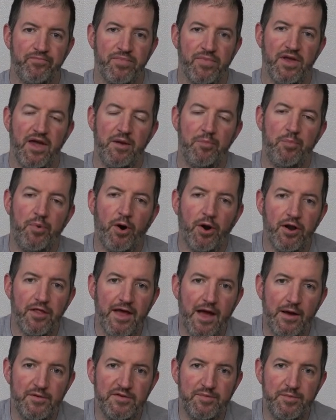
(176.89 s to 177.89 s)
And part of
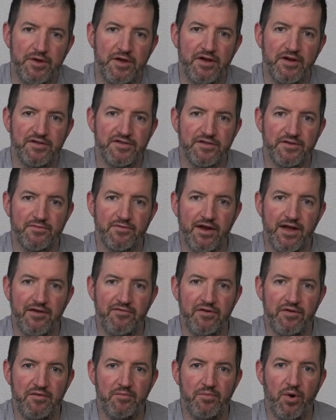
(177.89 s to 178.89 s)
that was because the
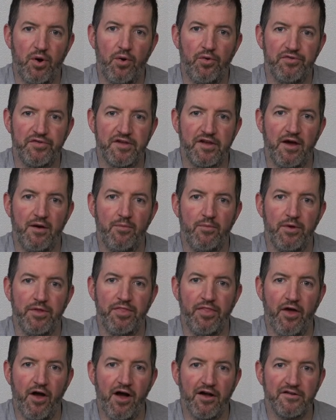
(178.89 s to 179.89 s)
Ravin bolts come
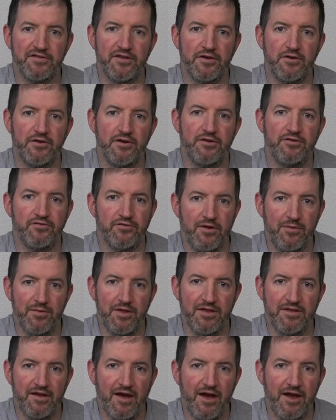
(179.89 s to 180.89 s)
with nocks that are
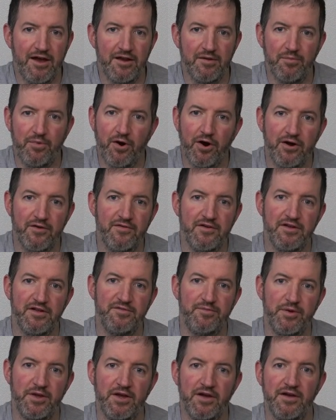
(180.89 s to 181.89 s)
extremely tight. And part of it
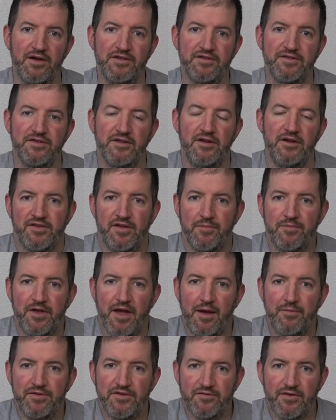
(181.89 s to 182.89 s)
is because
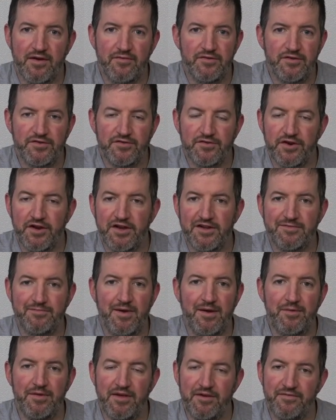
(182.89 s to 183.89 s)
sometimes the Ravin strings,
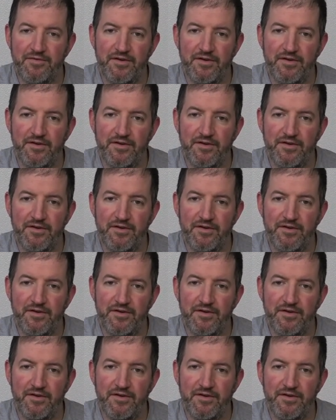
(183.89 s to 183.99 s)
maybe they